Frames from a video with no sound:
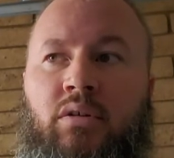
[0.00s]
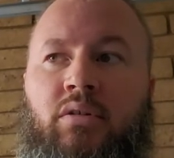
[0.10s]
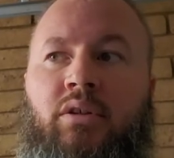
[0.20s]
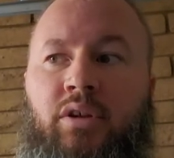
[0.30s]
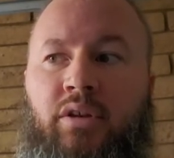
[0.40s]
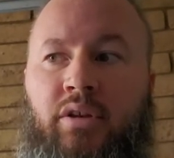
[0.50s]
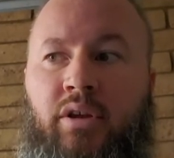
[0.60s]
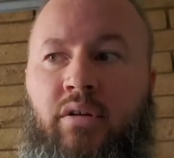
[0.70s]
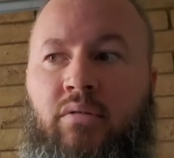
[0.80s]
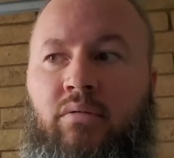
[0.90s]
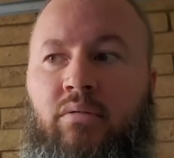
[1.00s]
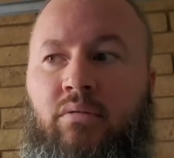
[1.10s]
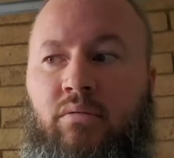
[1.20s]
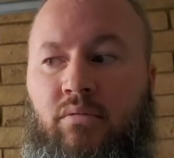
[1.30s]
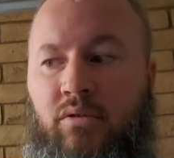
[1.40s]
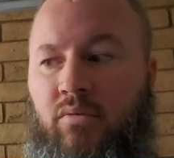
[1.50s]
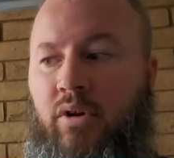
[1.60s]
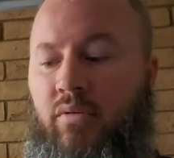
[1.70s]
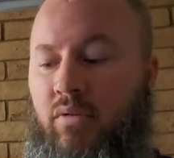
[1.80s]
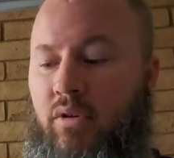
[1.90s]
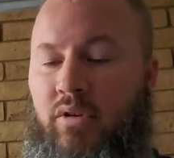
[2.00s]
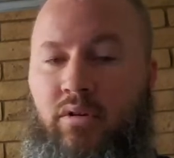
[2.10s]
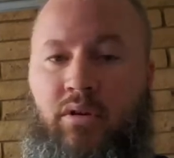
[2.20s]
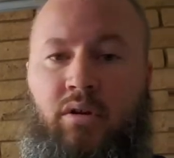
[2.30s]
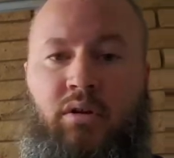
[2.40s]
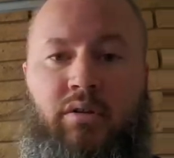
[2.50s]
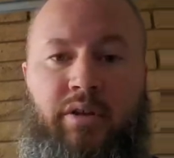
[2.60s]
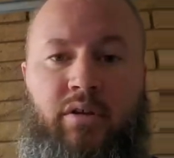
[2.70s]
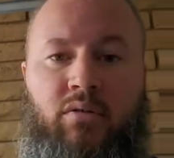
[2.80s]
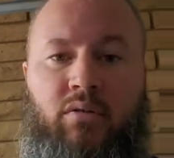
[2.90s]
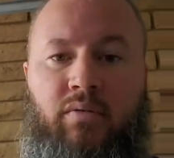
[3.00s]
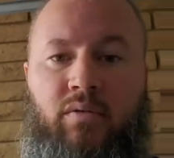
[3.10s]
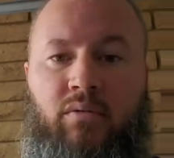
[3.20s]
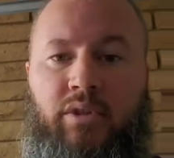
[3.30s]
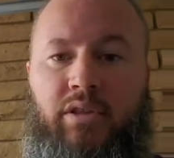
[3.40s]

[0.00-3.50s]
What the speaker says: to get down to where I want, then go over with